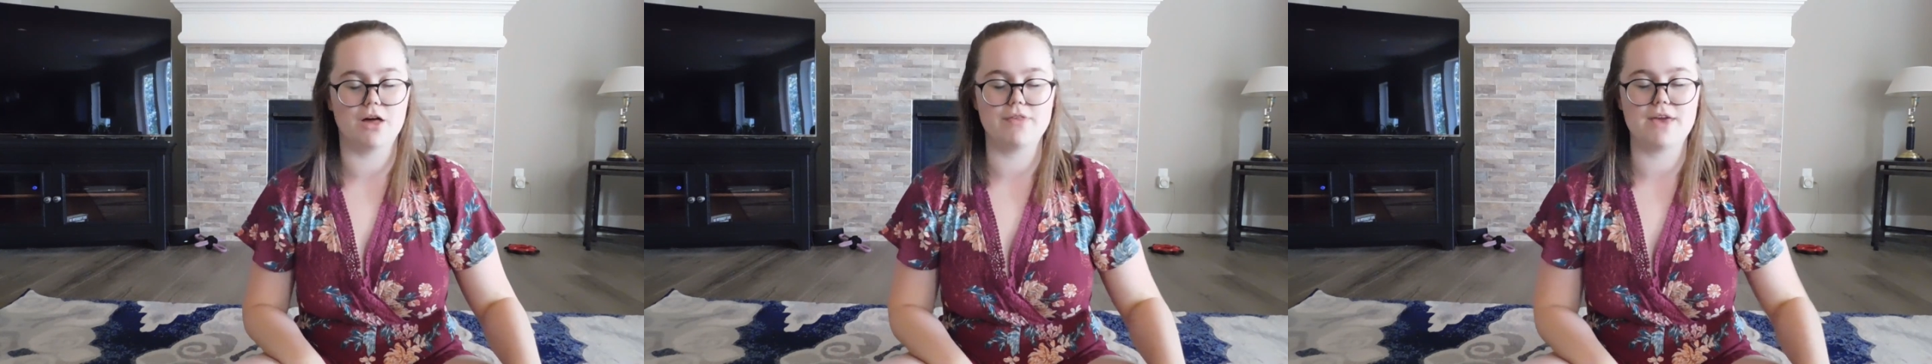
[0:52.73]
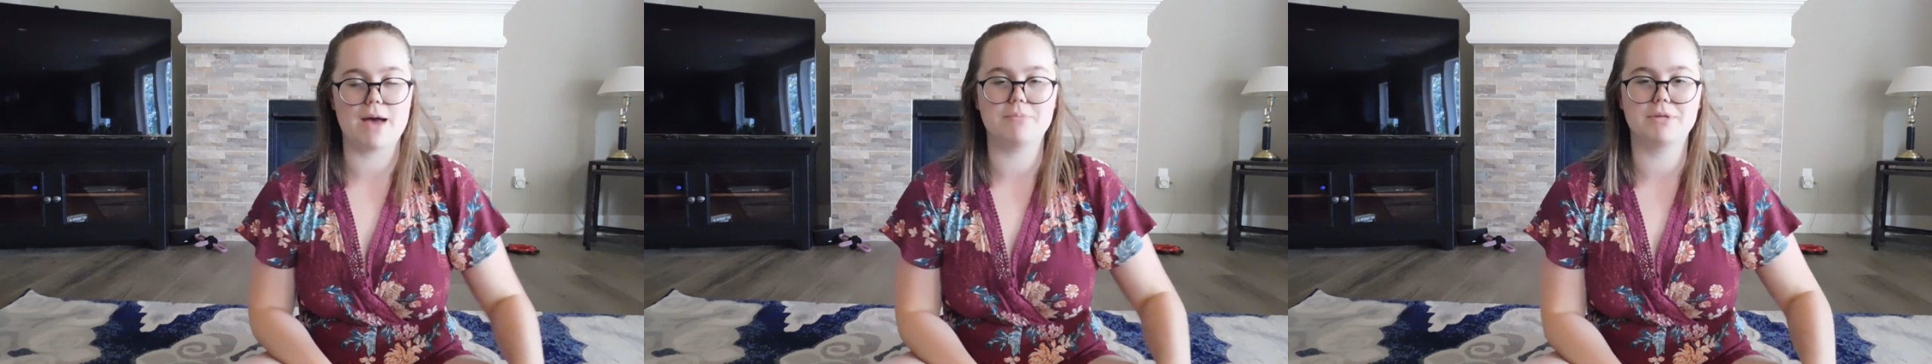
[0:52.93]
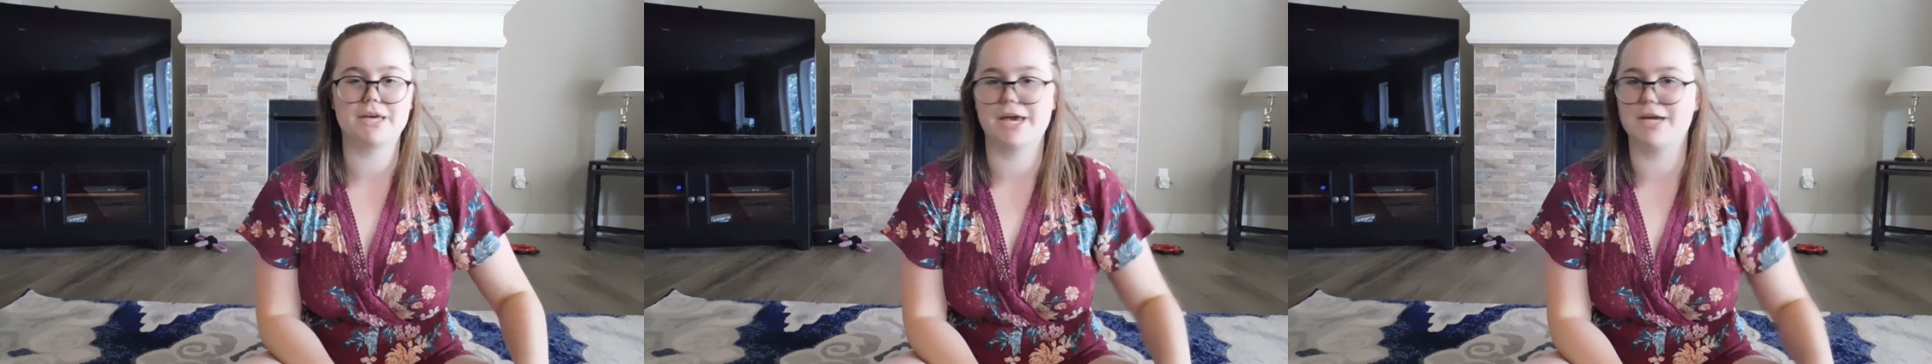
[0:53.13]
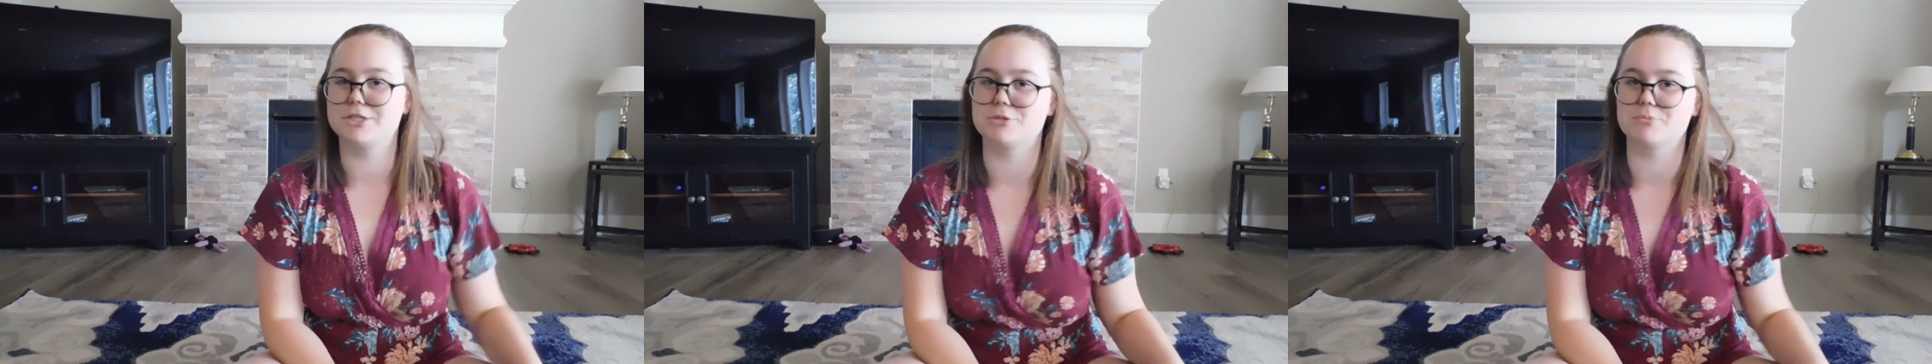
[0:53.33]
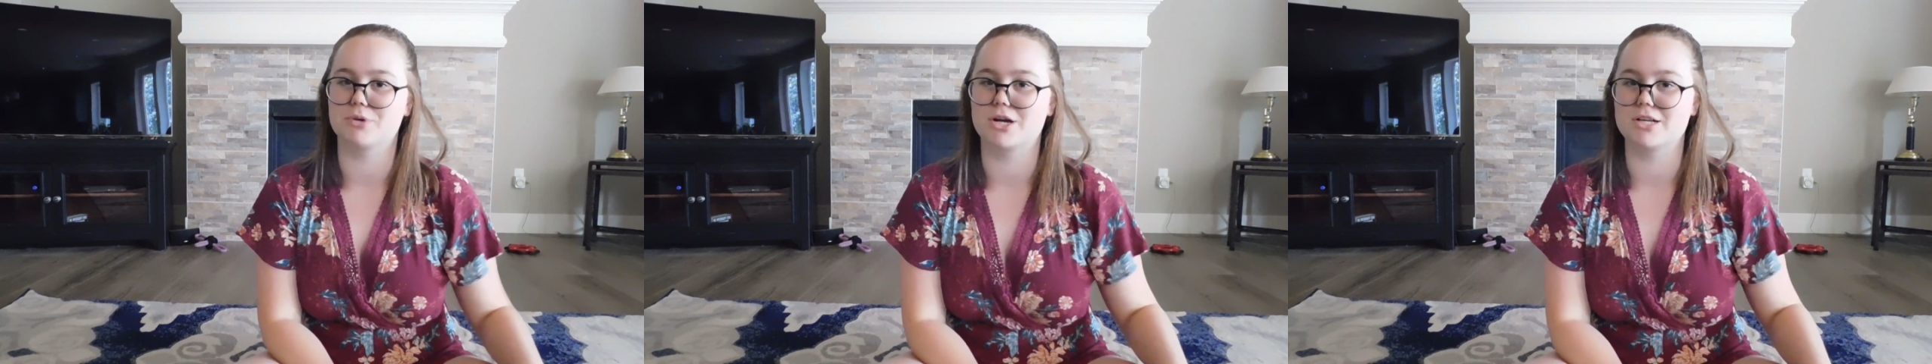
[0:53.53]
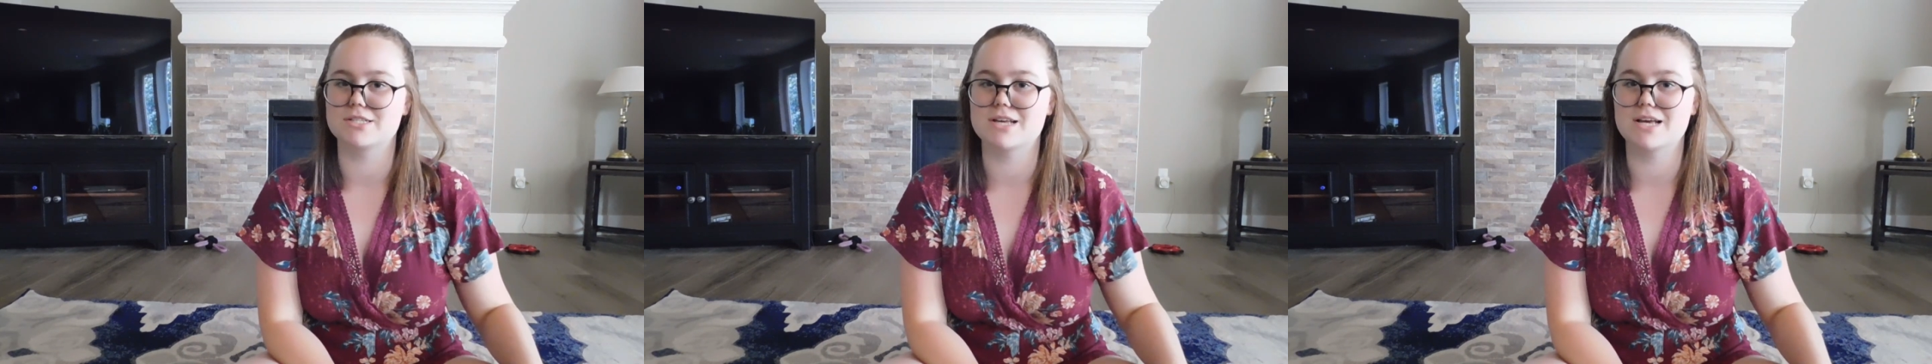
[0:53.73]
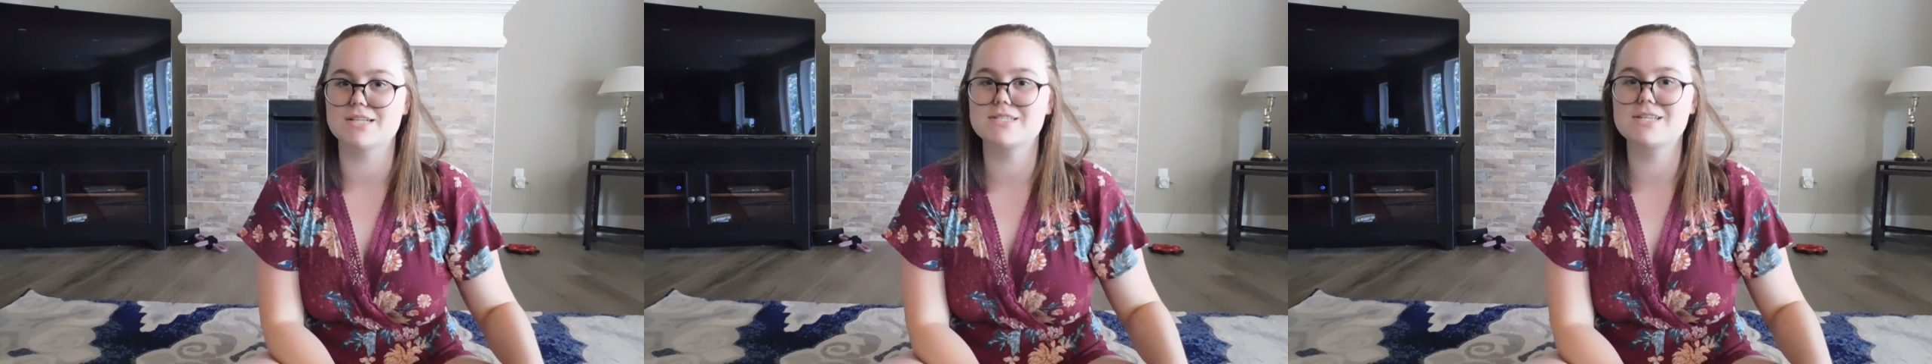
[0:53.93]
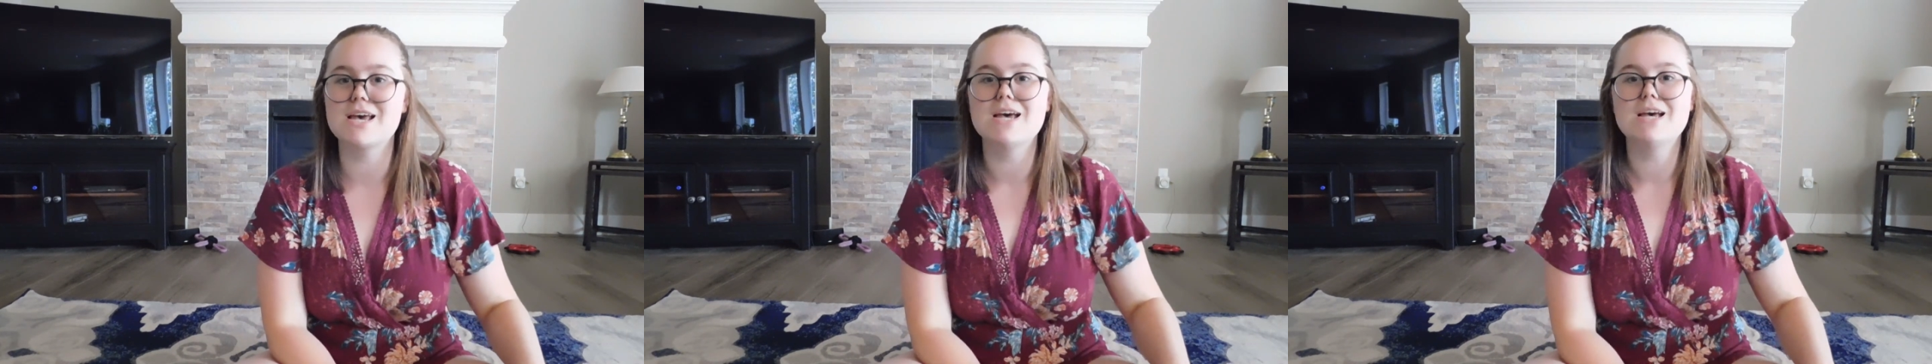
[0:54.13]
on the application
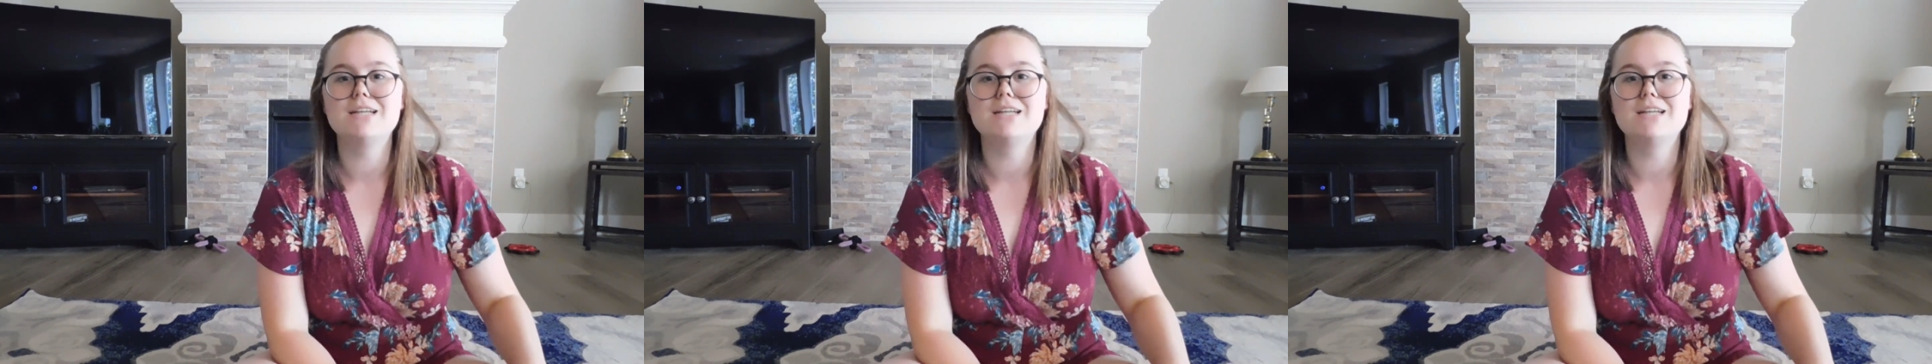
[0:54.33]
process.